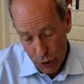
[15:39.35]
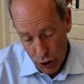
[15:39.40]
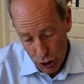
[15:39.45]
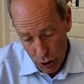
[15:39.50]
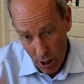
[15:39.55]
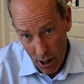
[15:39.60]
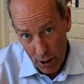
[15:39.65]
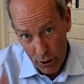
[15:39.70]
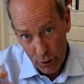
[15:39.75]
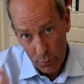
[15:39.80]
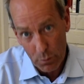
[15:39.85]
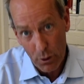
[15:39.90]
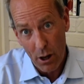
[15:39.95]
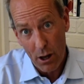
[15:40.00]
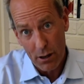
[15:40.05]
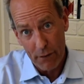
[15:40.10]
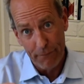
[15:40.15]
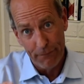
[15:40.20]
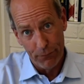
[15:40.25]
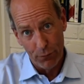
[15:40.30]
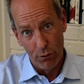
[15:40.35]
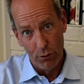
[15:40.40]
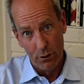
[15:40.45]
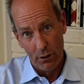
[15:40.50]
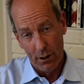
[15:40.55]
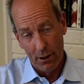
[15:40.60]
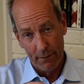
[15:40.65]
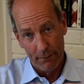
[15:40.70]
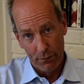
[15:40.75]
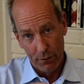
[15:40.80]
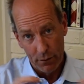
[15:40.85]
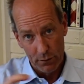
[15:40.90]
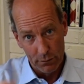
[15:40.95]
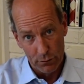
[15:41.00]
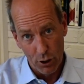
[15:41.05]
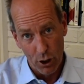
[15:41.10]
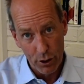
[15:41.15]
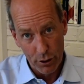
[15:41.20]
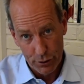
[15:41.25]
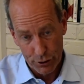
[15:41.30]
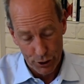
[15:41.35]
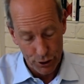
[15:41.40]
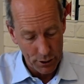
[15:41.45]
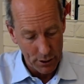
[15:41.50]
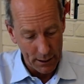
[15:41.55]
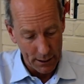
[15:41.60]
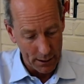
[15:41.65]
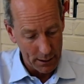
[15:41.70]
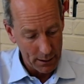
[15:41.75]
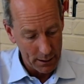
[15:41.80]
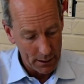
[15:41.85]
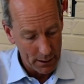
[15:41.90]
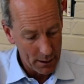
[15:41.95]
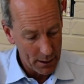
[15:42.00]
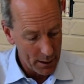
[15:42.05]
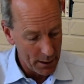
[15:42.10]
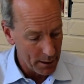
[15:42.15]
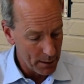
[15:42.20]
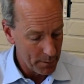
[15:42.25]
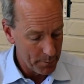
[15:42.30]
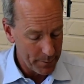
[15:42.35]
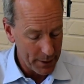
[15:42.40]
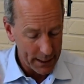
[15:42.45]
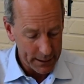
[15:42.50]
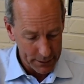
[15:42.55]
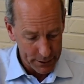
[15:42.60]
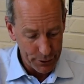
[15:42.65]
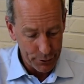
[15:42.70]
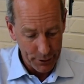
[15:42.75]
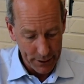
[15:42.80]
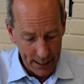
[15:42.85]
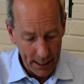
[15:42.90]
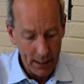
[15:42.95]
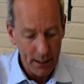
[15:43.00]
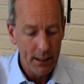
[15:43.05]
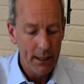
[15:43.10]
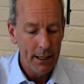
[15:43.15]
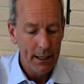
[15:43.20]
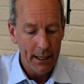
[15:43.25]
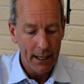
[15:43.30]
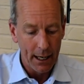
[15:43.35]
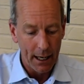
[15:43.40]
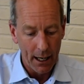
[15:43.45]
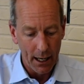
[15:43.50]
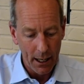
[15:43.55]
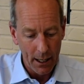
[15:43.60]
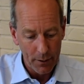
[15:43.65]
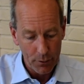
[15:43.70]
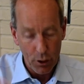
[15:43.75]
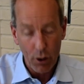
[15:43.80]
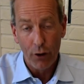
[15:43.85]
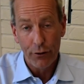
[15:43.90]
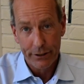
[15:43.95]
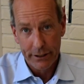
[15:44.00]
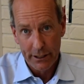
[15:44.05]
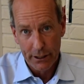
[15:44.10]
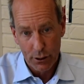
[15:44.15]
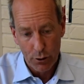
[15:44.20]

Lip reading: chock-a-block full of large bacteria called E.